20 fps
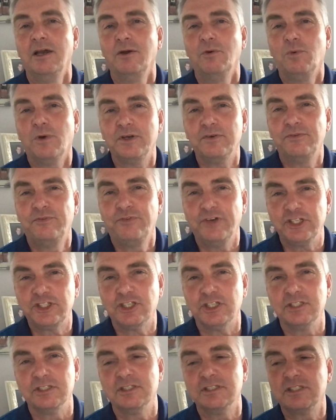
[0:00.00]
what
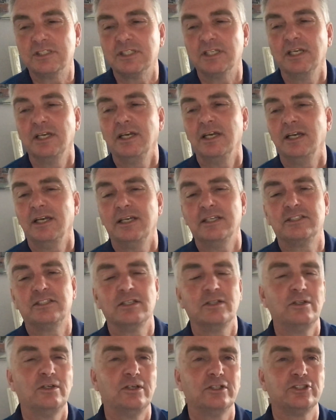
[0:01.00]
visions is the
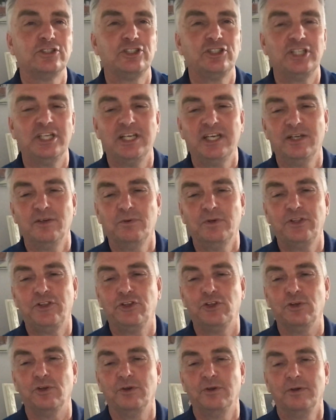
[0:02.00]
Lord sharing with
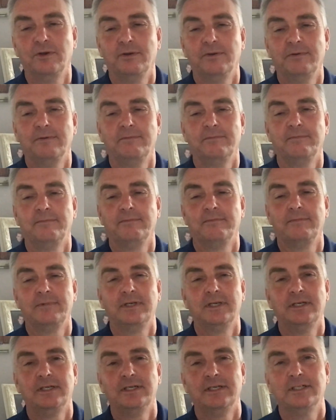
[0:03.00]
you?
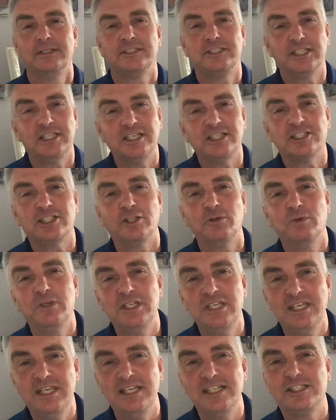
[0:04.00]
Seriously, we
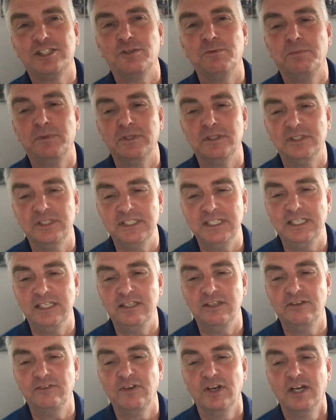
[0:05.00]
need to
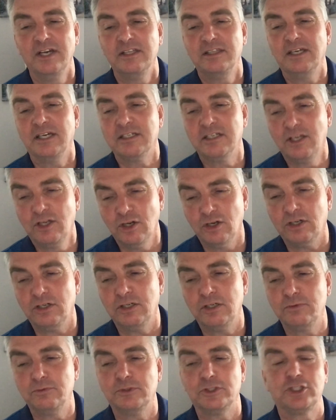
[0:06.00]
believe that
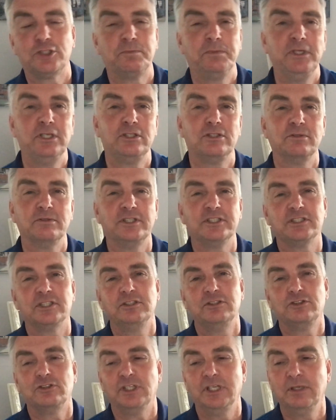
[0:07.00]
God will speak to us
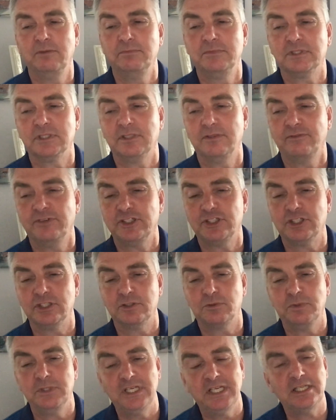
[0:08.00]
in dreams and
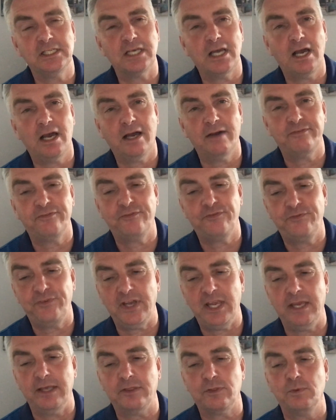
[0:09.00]
visions. We need to have
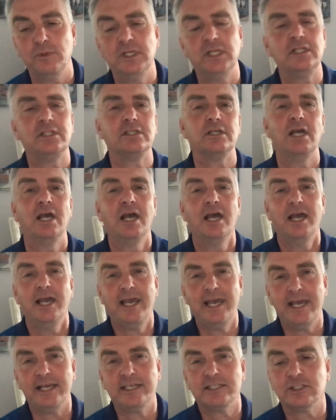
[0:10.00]
faith. We need to
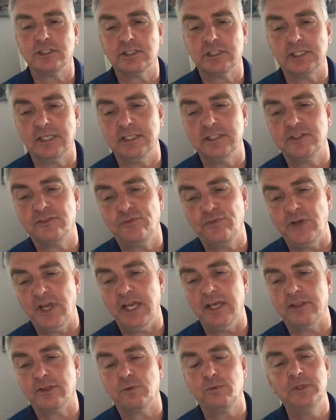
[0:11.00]
exercise
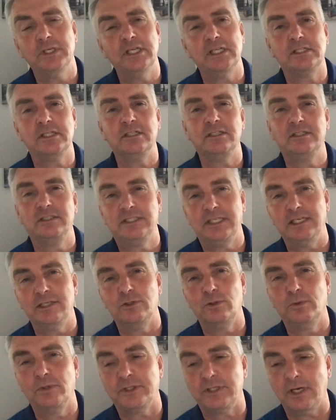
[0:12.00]
faith. We need to
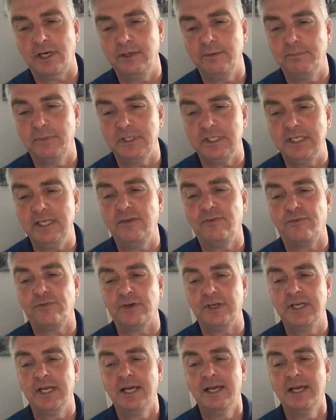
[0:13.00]
deal with unbelief and